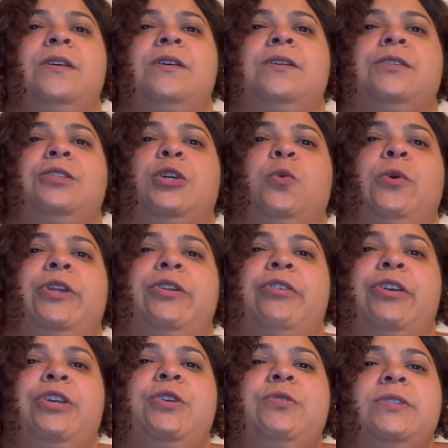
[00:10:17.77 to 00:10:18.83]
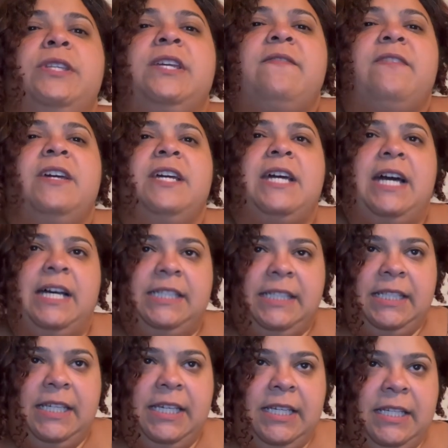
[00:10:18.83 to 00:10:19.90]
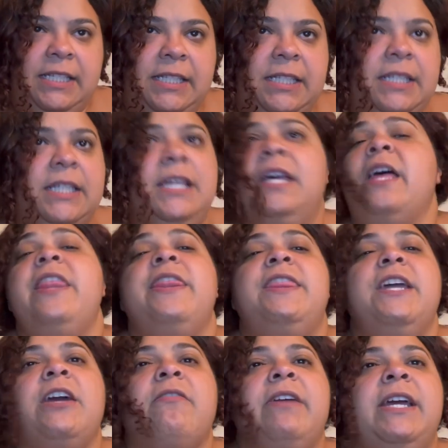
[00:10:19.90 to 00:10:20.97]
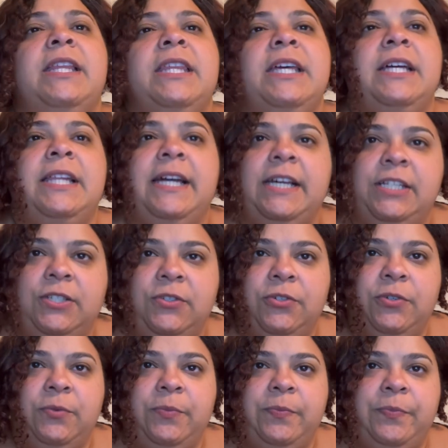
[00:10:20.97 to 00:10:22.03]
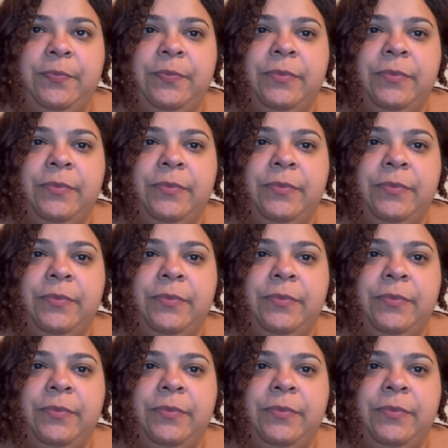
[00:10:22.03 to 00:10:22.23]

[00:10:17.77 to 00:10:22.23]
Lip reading: So when you're using Vygotsky's theory in the classroom,